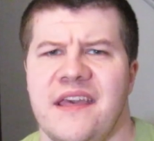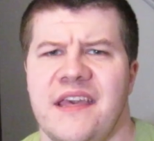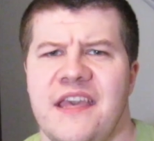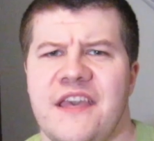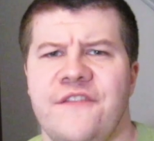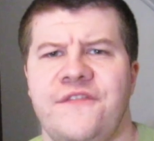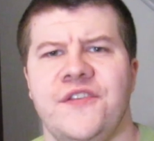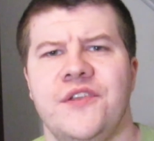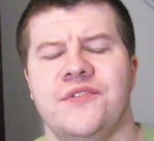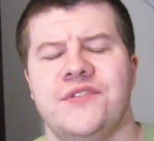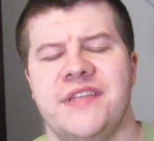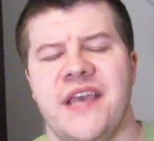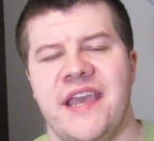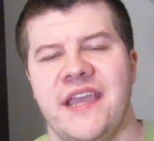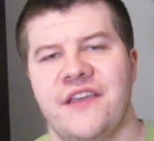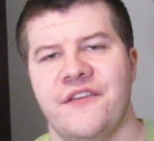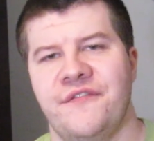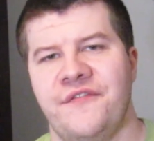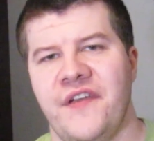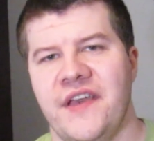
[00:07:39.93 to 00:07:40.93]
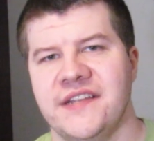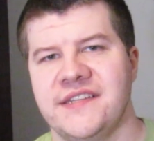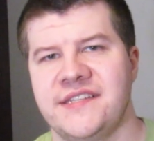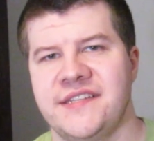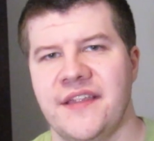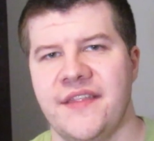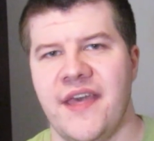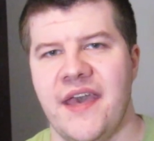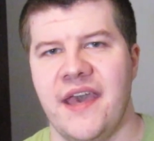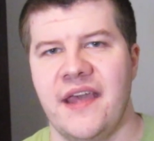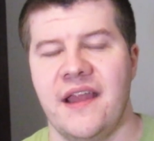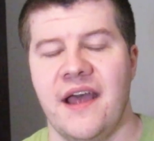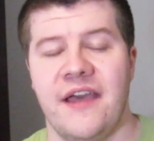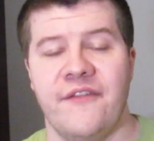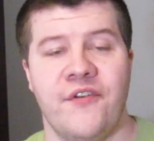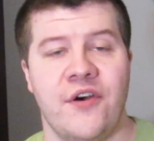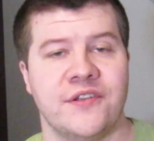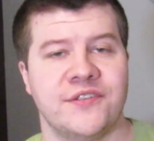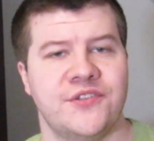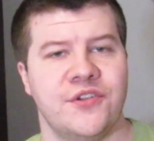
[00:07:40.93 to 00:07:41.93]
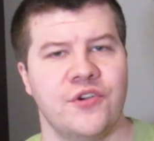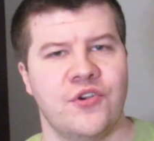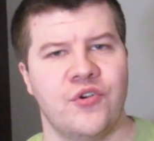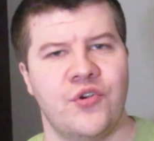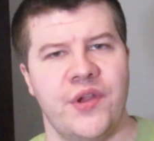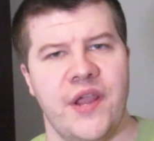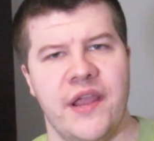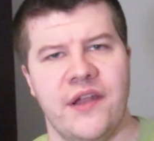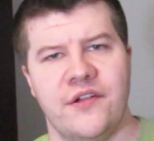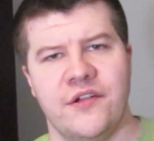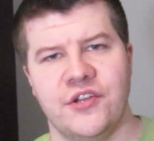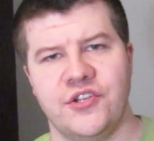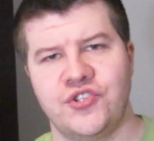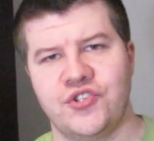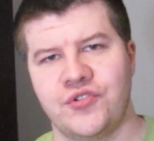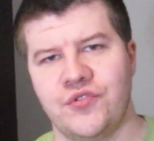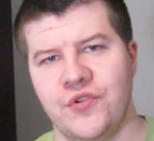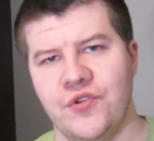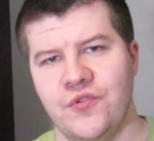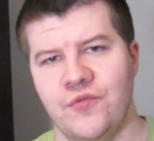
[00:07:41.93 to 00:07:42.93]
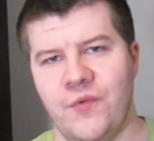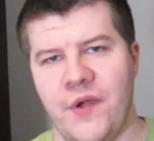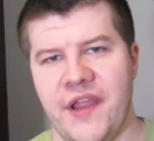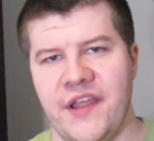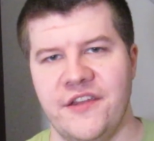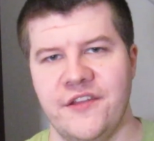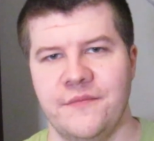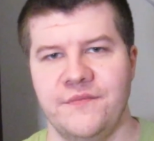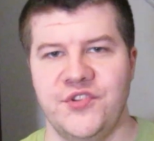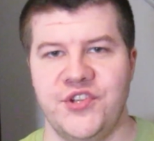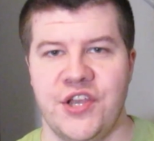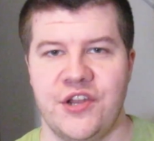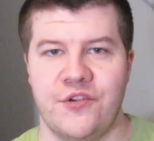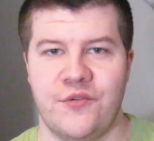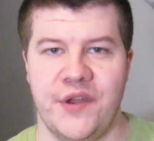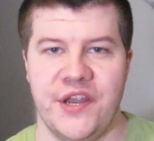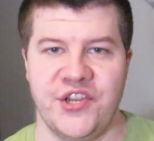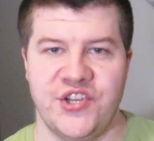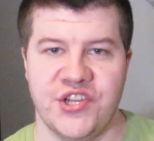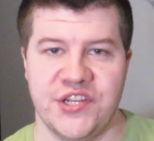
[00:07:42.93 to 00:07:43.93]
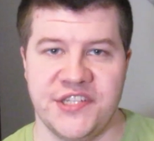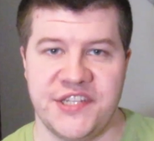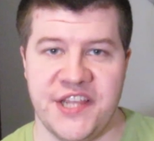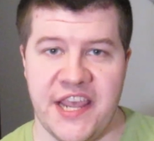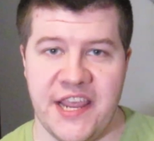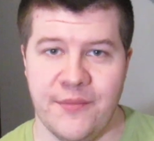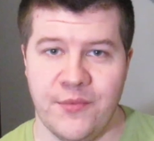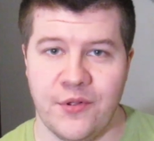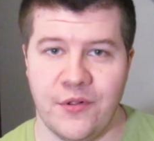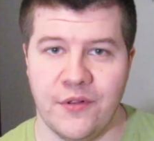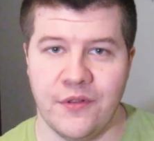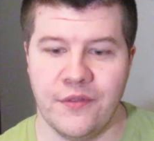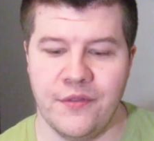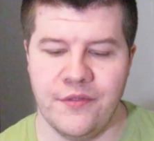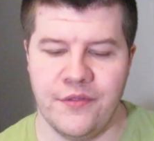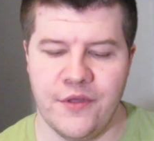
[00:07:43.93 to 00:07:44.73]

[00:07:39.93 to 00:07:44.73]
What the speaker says: If you take offense to that, I've also created a true random generation table,